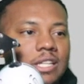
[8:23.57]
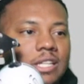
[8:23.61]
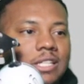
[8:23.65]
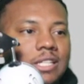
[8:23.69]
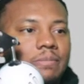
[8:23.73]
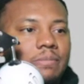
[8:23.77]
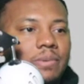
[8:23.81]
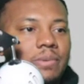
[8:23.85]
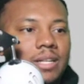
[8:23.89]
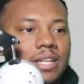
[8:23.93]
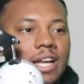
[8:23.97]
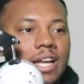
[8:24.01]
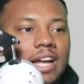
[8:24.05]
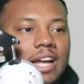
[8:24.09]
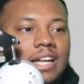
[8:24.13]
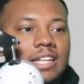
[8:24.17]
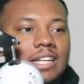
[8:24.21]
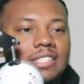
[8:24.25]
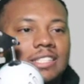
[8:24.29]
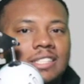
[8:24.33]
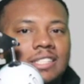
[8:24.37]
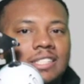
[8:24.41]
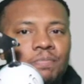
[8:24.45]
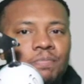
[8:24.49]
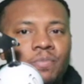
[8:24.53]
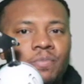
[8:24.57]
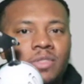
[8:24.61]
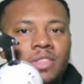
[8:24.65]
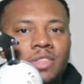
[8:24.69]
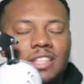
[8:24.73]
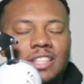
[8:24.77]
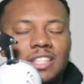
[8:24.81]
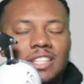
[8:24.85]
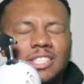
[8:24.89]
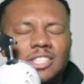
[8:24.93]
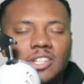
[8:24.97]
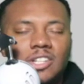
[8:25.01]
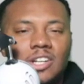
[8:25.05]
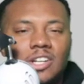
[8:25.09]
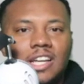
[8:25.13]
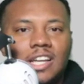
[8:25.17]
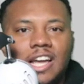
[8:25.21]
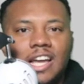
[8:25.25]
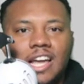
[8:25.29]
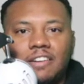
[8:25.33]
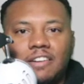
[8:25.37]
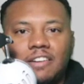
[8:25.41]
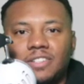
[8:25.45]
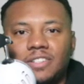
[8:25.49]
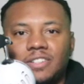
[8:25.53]
But guys, this is all I
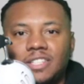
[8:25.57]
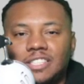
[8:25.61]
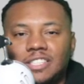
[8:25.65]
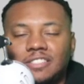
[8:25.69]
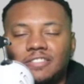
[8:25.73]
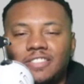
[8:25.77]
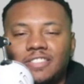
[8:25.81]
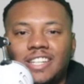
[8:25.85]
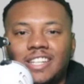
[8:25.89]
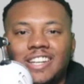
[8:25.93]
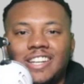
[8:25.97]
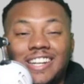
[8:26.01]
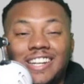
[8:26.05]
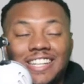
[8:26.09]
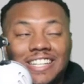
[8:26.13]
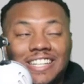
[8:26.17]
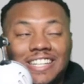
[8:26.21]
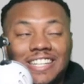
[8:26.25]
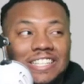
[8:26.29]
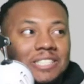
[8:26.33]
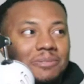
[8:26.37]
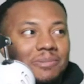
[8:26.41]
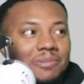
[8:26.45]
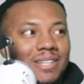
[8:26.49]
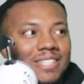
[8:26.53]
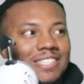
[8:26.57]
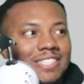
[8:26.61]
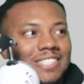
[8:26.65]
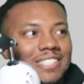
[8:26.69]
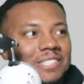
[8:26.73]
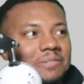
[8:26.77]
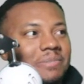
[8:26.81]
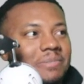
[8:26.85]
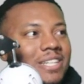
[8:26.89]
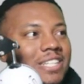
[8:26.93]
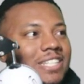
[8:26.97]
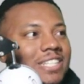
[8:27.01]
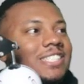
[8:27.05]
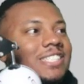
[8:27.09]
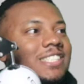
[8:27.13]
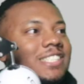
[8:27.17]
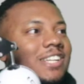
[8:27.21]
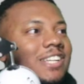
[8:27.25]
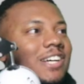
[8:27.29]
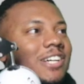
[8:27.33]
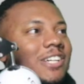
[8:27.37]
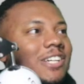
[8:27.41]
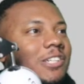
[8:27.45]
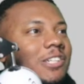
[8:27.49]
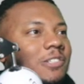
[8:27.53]
have for this video. I didn't expect it to be this
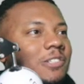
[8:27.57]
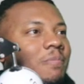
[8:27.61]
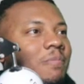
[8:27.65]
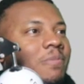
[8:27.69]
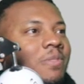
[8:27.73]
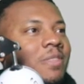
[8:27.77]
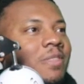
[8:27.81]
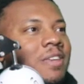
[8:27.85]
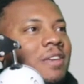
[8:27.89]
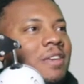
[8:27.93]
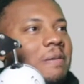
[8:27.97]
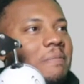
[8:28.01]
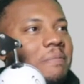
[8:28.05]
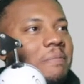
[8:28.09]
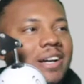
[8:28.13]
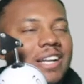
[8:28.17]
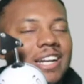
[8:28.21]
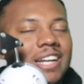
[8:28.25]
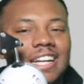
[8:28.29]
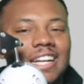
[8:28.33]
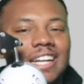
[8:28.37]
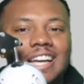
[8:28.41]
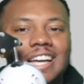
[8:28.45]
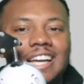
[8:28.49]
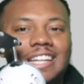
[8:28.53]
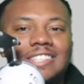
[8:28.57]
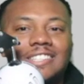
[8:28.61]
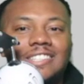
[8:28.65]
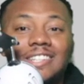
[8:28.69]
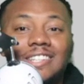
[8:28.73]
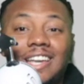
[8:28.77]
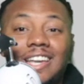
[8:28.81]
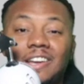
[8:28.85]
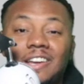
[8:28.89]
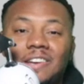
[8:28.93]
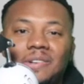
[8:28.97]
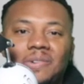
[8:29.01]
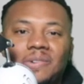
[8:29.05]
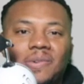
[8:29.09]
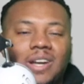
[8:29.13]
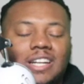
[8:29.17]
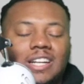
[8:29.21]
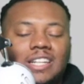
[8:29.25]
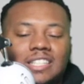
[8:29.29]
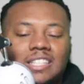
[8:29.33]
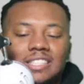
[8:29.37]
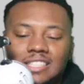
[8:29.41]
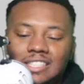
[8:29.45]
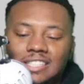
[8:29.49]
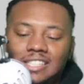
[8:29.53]
long, but I got a little carried away
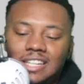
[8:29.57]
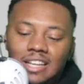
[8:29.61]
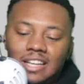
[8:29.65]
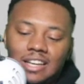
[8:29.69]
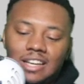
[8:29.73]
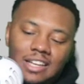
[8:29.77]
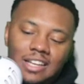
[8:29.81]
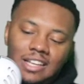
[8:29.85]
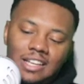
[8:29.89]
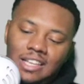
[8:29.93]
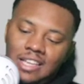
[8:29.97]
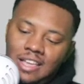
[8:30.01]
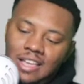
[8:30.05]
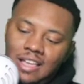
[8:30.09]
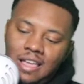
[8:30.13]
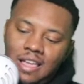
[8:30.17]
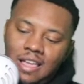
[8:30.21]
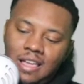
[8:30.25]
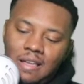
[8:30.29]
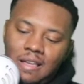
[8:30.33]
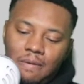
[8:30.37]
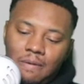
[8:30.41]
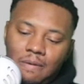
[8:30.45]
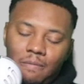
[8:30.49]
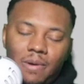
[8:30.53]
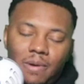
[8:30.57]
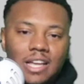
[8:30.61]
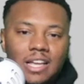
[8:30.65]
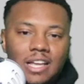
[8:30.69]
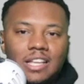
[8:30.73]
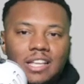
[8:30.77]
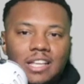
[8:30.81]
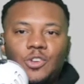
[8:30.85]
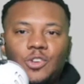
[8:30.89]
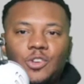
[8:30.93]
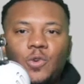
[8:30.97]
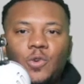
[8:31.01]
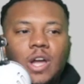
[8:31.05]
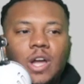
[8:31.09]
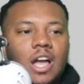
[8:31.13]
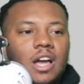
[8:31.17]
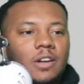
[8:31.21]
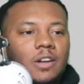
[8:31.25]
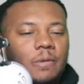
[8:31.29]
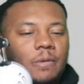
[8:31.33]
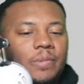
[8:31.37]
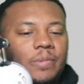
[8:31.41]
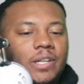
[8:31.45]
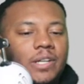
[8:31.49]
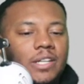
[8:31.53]
because it's like, man, you got
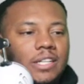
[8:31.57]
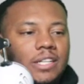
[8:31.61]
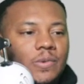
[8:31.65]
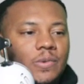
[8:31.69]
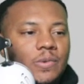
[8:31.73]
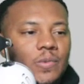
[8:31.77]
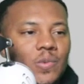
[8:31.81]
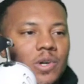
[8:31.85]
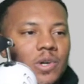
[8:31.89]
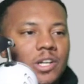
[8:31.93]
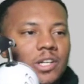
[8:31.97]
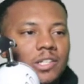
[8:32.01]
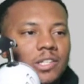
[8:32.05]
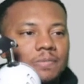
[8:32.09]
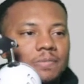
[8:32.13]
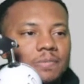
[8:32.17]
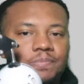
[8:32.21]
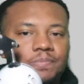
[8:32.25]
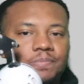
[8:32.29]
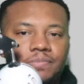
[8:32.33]
to put in work.